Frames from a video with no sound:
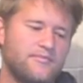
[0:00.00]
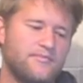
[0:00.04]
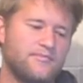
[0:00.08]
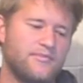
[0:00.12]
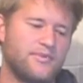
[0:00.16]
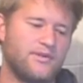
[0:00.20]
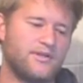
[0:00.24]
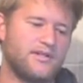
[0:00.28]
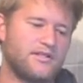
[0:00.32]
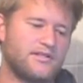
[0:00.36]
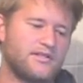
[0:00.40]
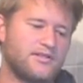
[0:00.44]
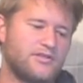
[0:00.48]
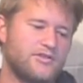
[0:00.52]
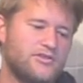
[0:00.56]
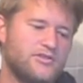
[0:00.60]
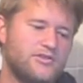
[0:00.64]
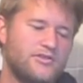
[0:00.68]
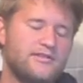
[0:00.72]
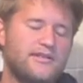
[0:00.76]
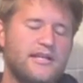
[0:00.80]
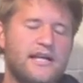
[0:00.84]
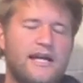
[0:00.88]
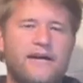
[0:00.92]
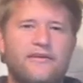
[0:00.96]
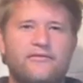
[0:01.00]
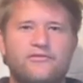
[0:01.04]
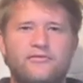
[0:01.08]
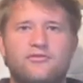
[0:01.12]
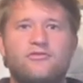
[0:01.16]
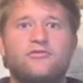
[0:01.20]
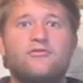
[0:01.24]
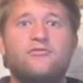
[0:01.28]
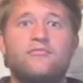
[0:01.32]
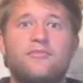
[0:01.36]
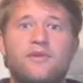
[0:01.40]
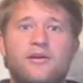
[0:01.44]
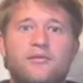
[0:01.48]
but you just have to
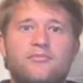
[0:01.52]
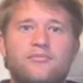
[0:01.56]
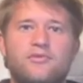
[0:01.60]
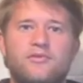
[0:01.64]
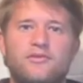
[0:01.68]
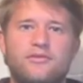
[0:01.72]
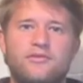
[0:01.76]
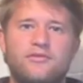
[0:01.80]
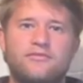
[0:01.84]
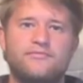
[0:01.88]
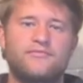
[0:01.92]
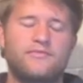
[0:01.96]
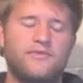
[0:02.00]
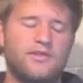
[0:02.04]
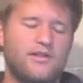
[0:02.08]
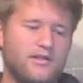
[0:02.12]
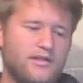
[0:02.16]
remember